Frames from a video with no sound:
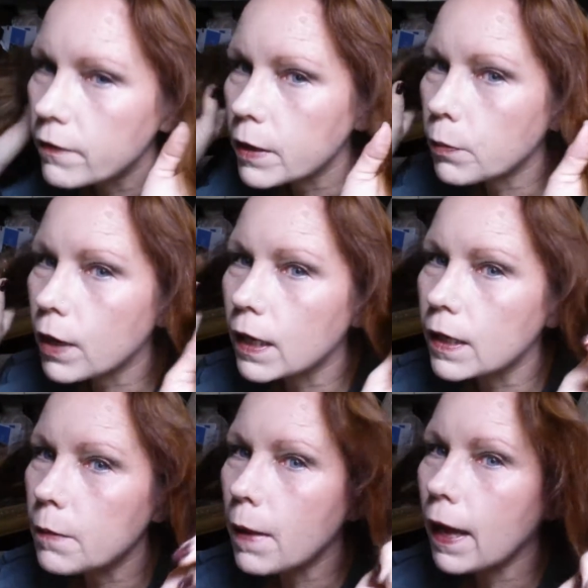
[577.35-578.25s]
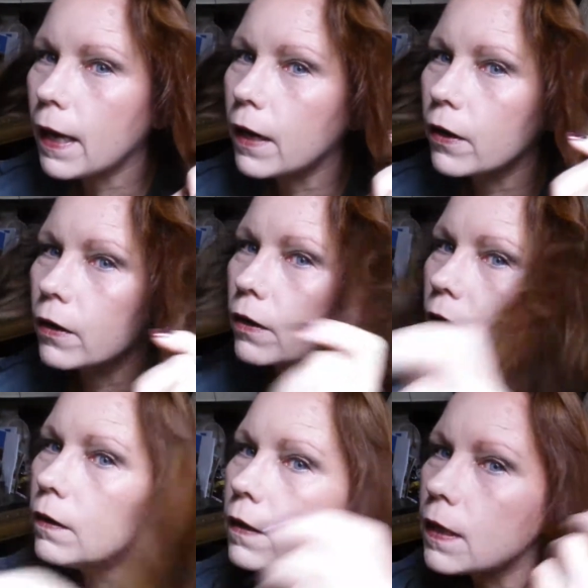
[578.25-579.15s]
have any product in my hair.
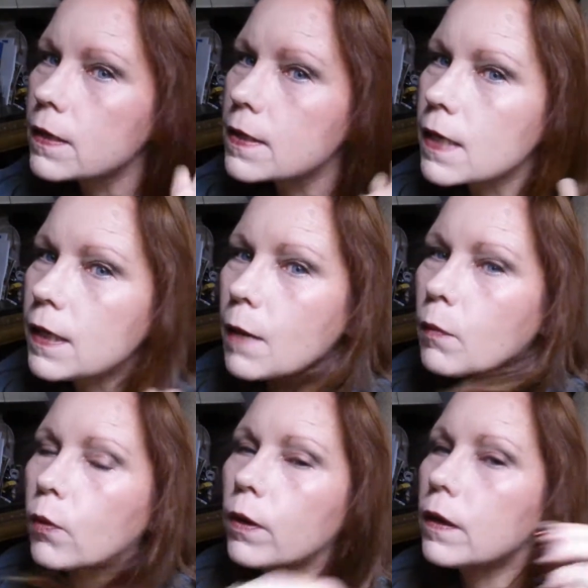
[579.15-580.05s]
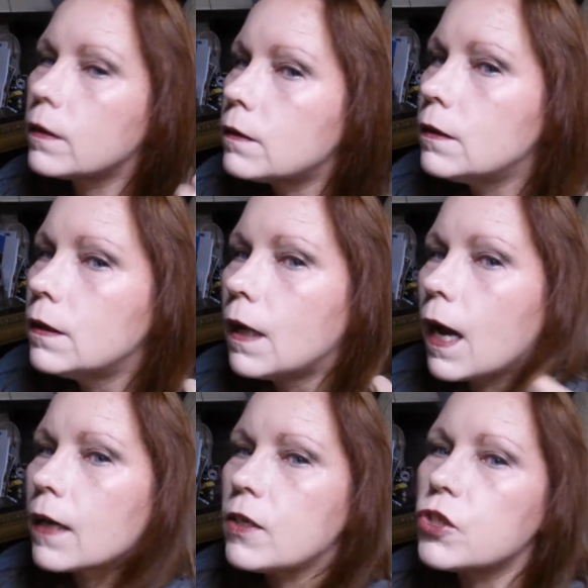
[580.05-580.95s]
It's Sunday morning.
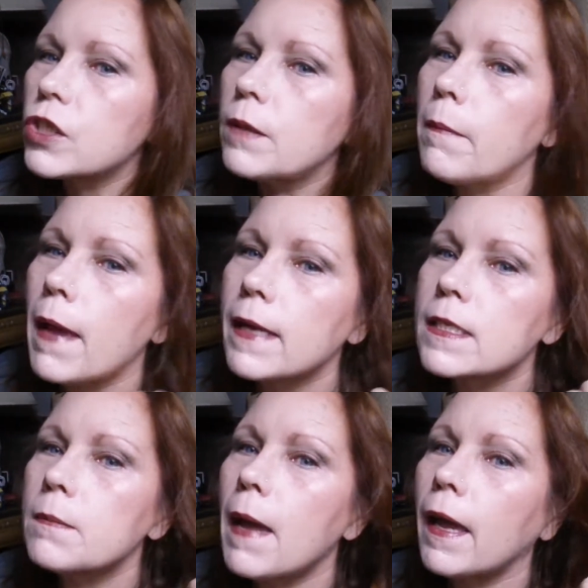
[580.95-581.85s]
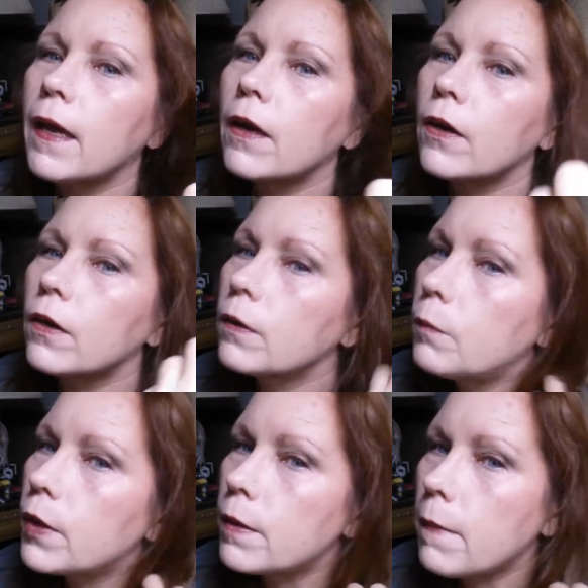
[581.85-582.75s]
I usually mask my hair,
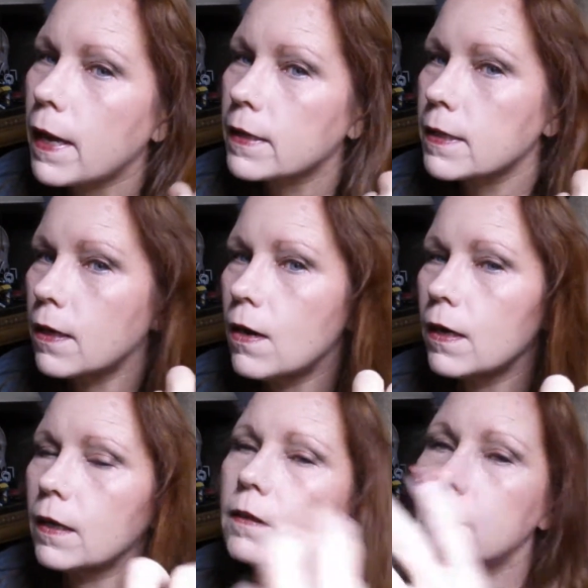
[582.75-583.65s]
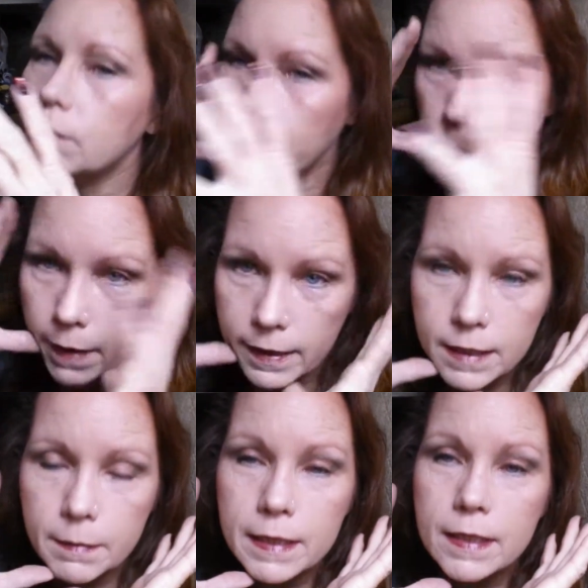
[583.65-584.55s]
put the mask on it, will
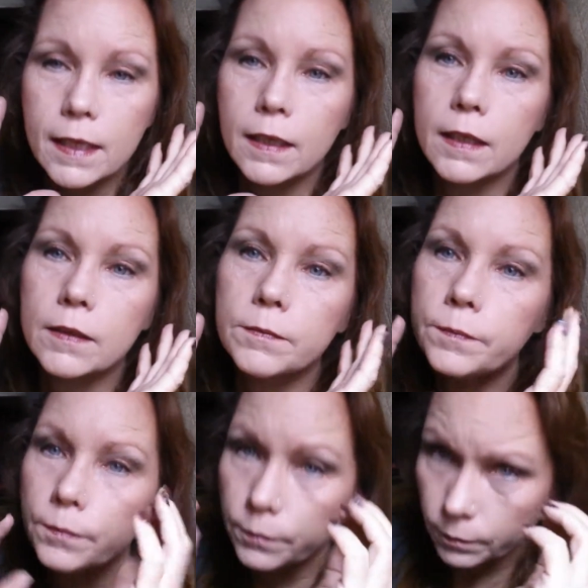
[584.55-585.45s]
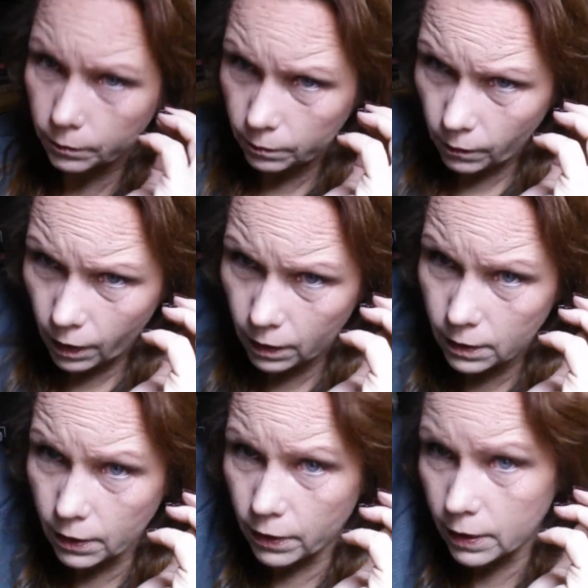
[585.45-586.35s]
mask my skin.
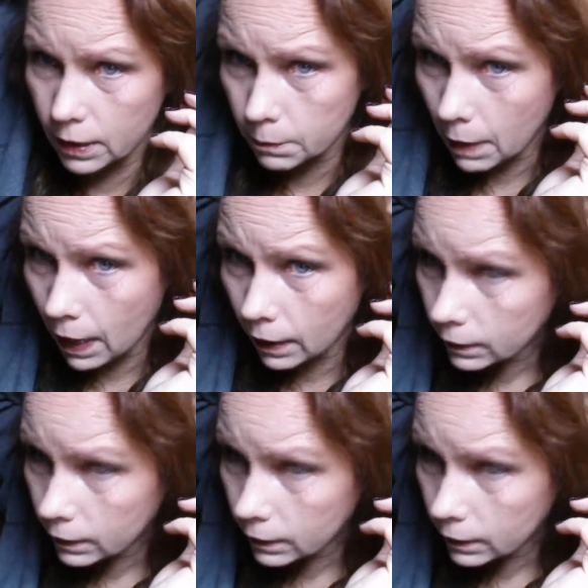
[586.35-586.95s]
So this is my